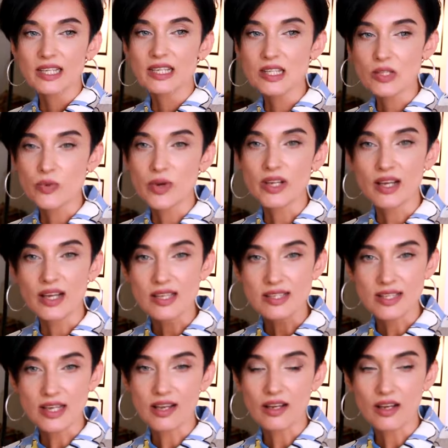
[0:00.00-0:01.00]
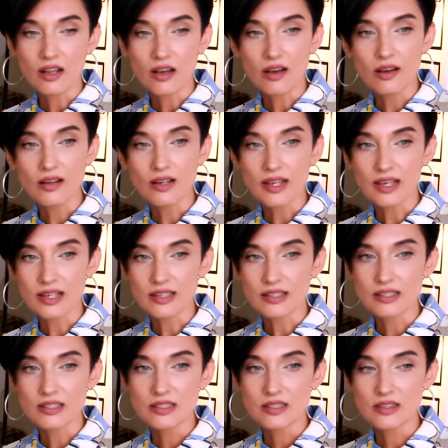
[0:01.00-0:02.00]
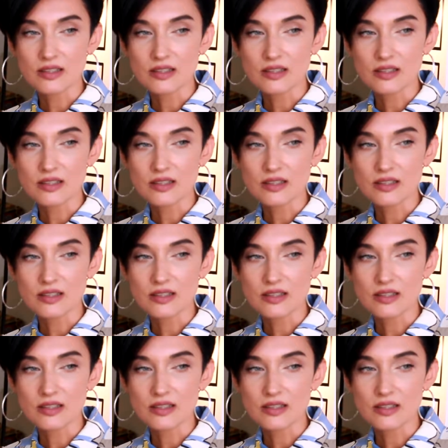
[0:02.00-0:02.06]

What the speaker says: This one has ylang ylang, and